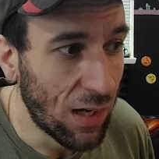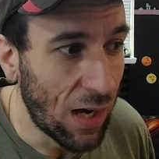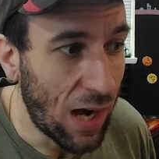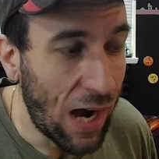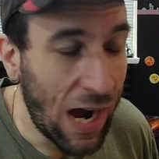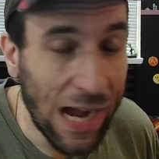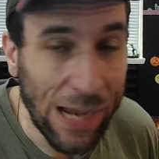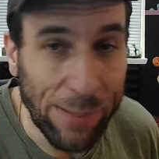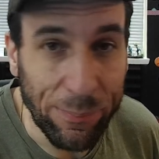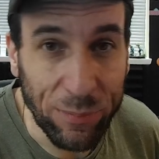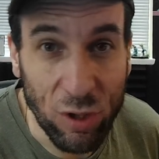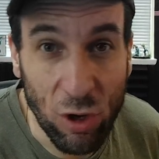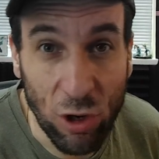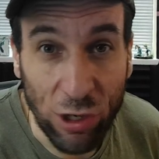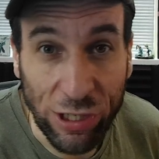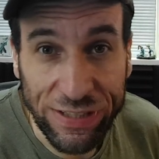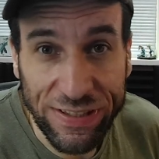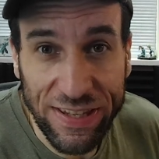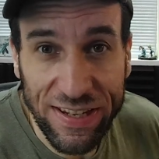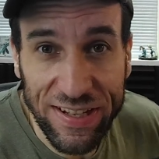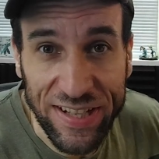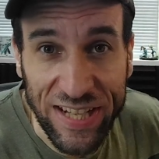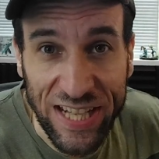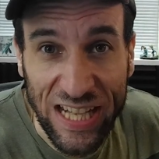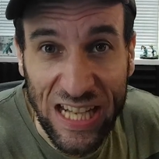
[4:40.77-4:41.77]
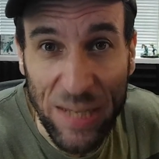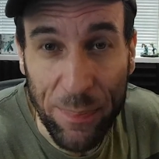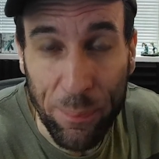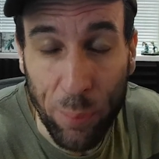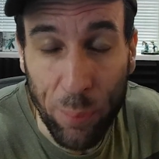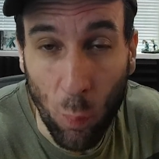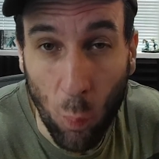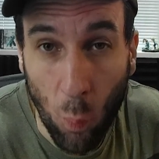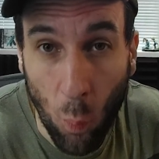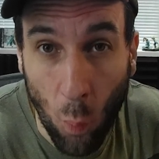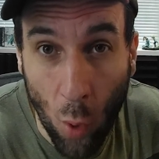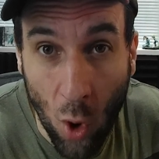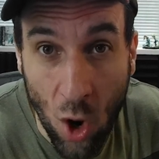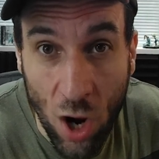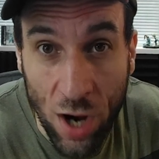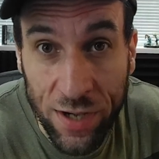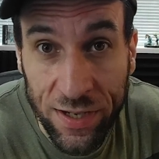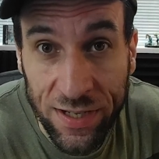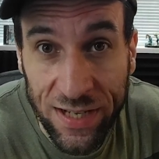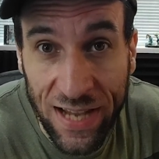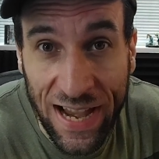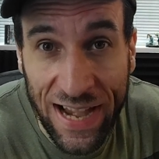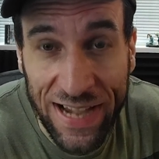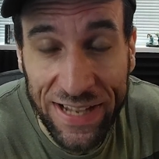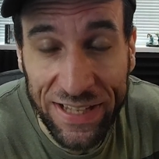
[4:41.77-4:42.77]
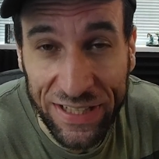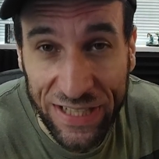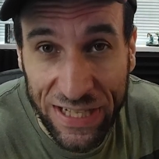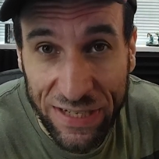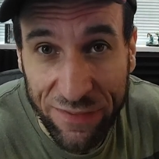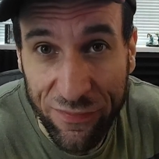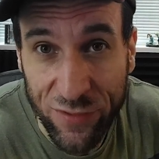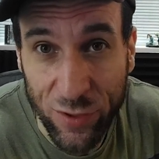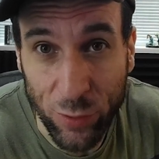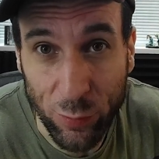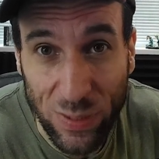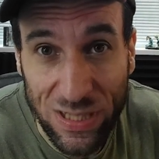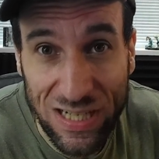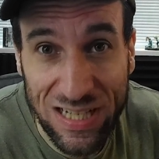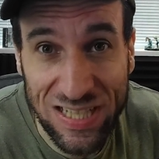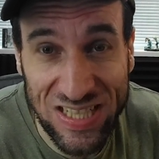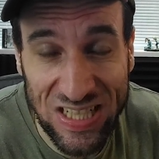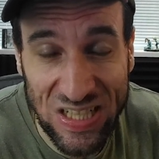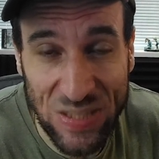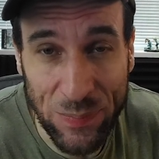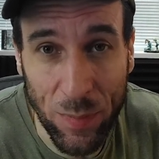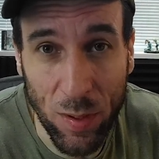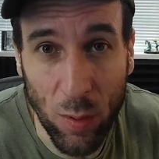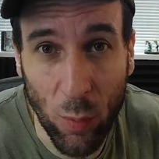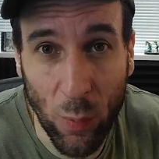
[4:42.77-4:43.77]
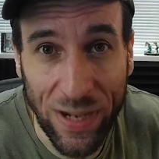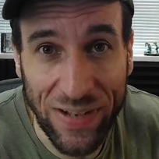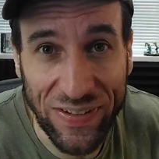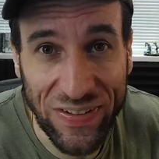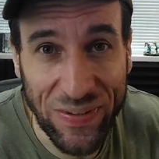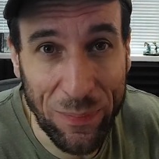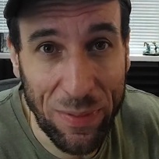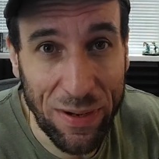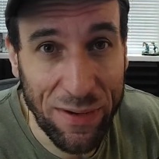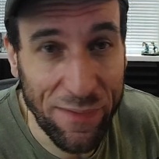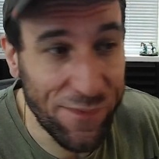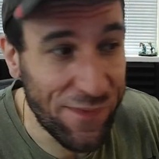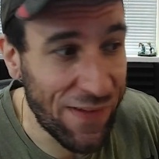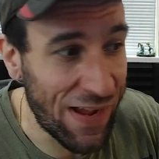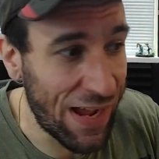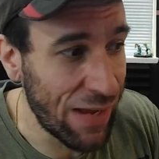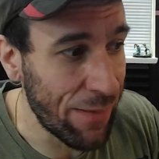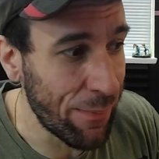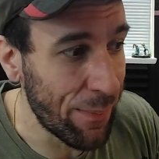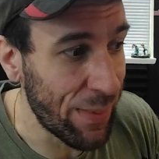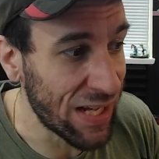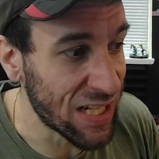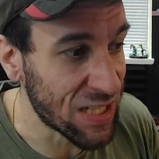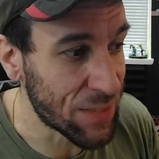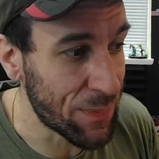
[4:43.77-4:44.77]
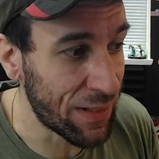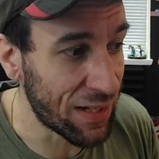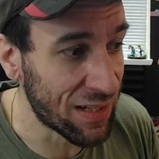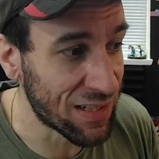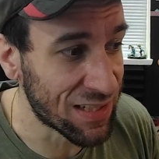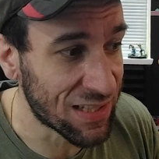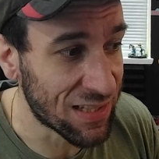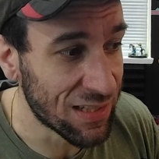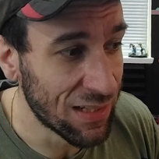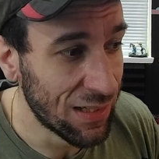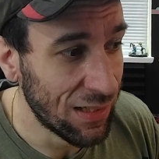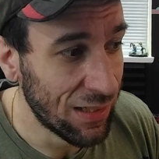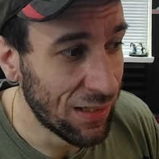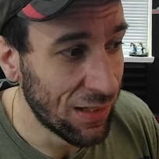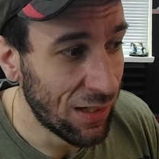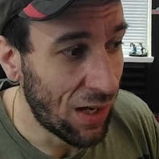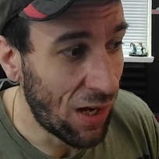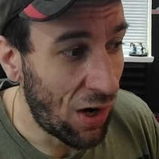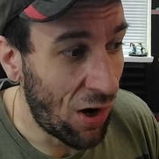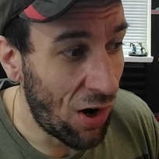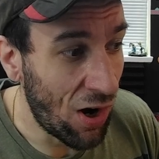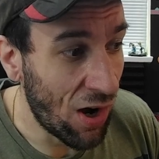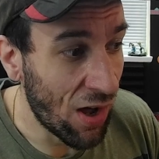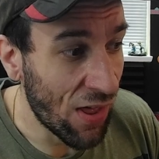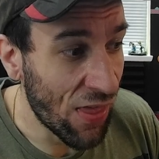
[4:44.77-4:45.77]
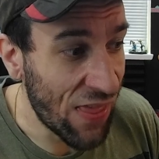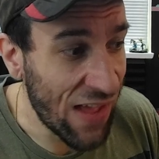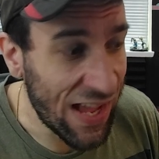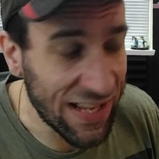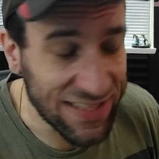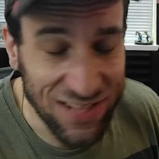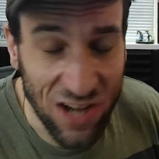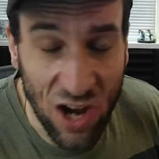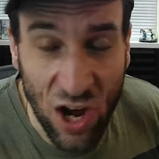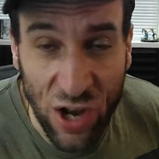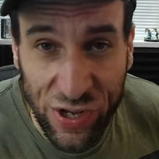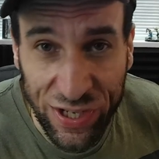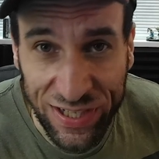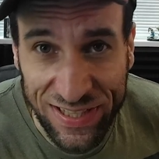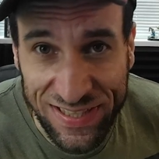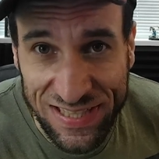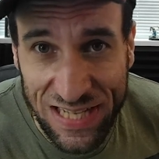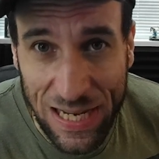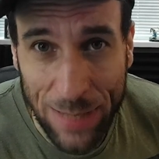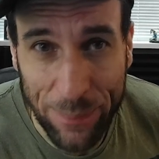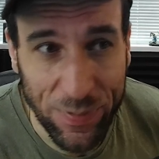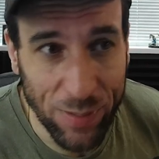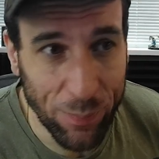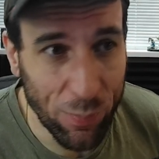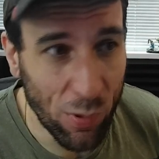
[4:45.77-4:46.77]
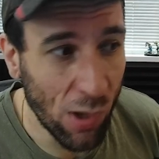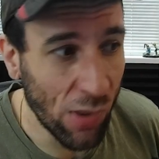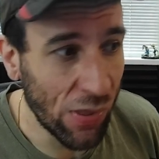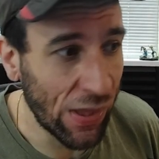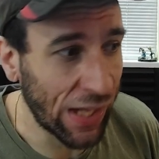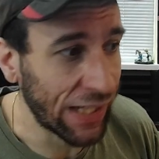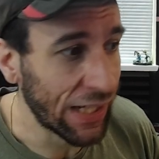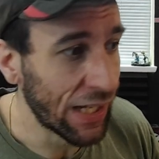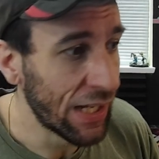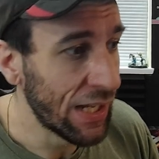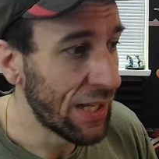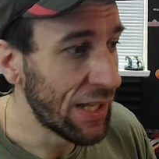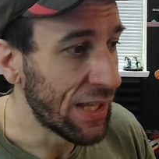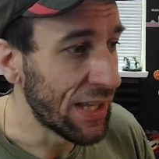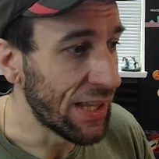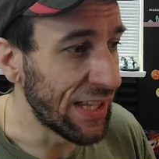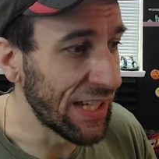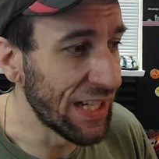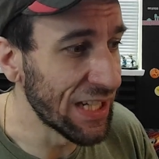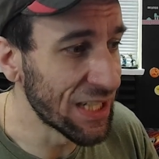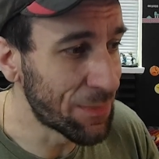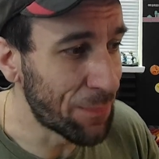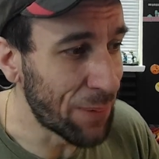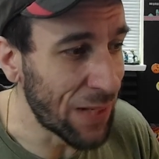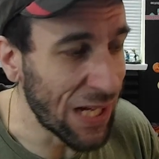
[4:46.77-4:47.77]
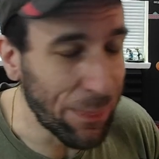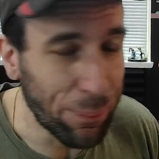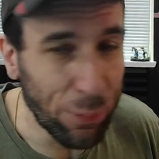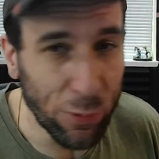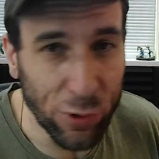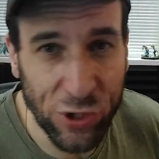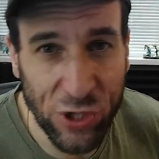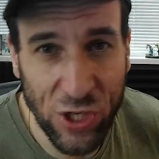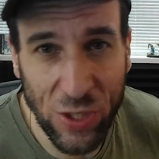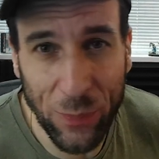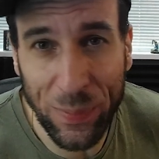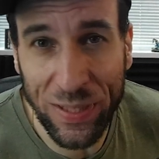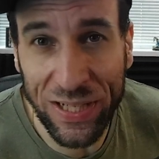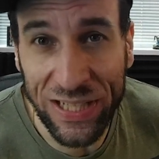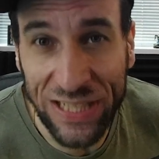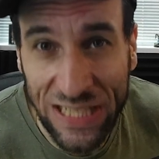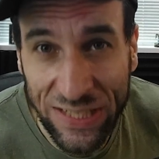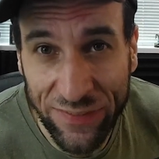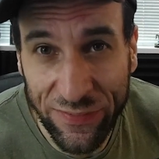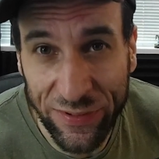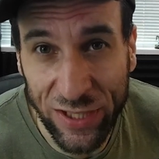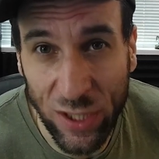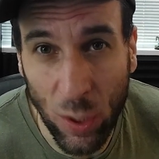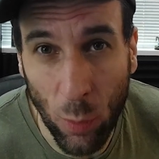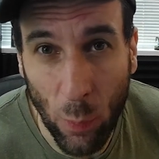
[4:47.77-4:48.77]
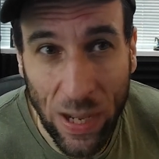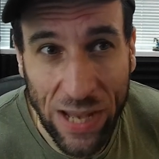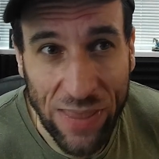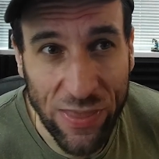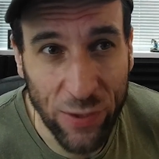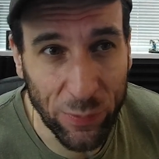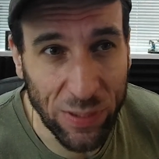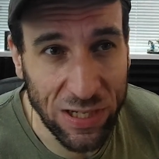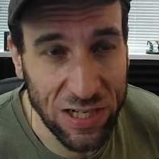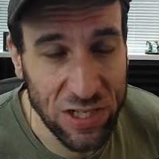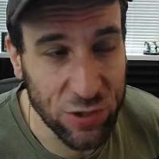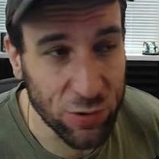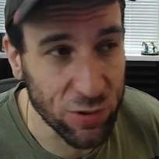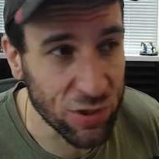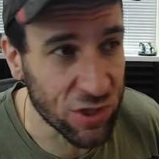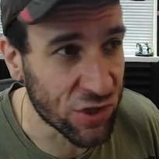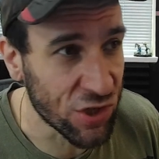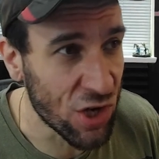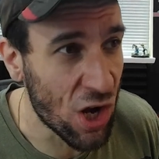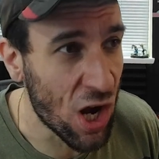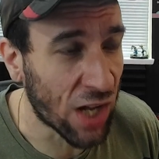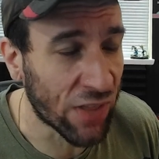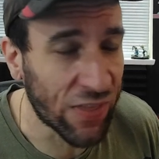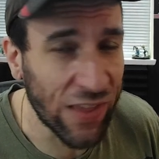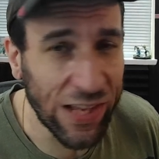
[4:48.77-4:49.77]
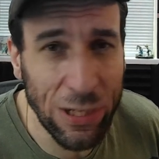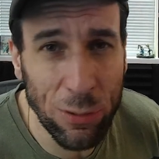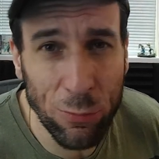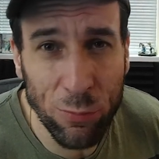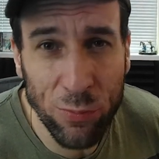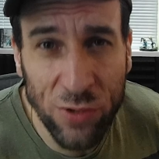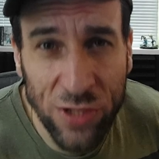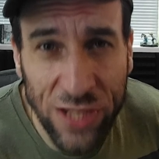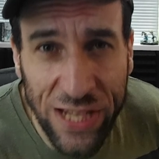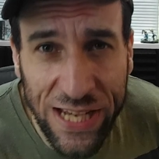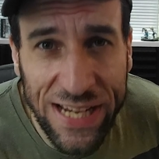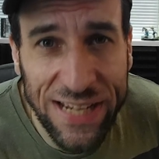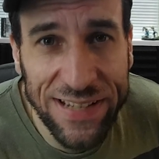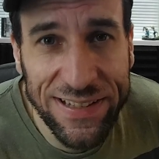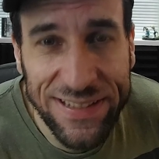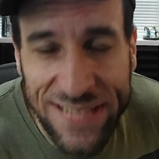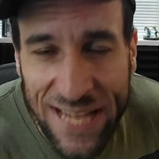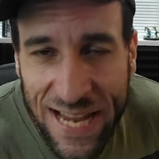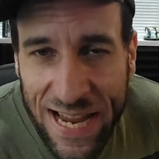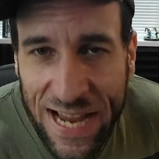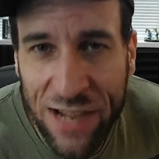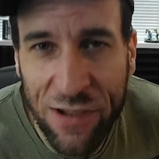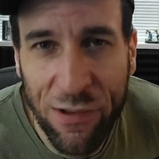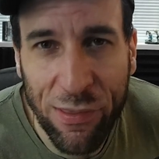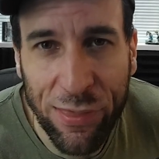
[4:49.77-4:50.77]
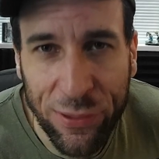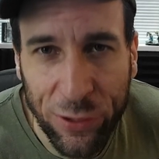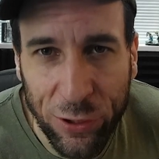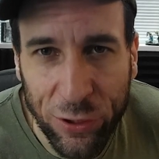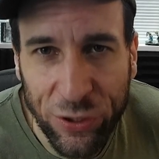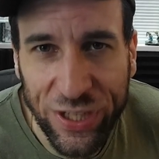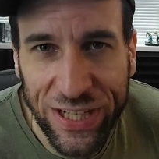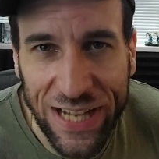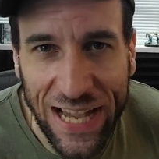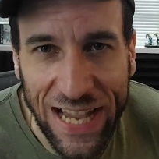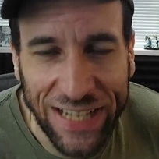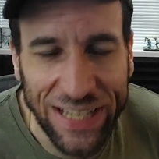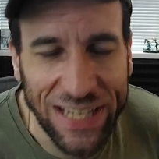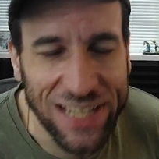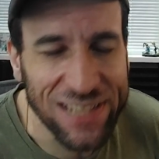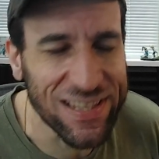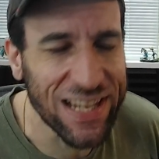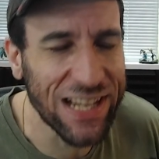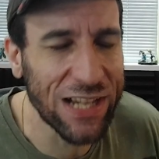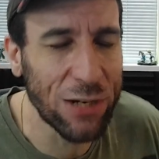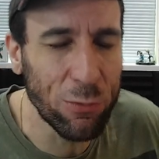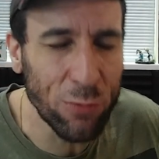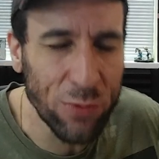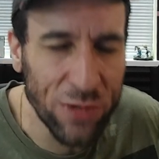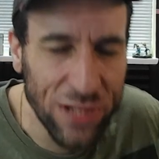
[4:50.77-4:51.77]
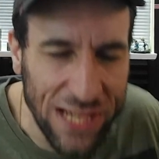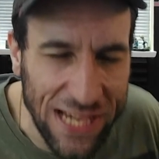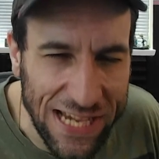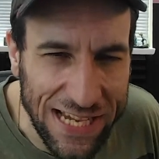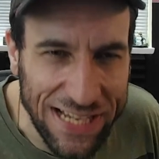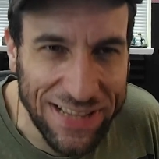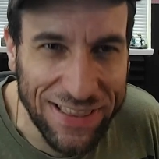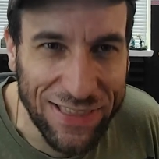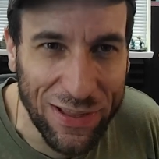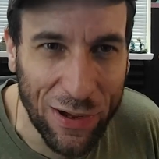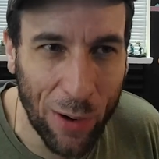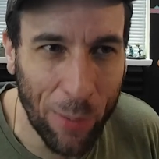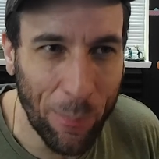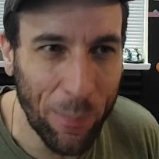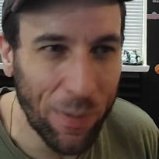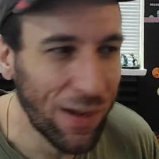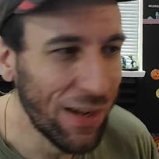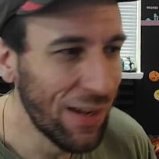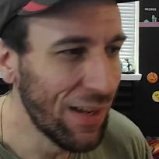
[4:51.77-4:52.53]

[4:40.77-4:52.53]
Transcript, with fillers: I'm going to keep one and give the rest of them away to my fan base because uh, that's unacceptable. Like, these people should be giving away their extra stock. They don't need 10 30 80s. They don't need them.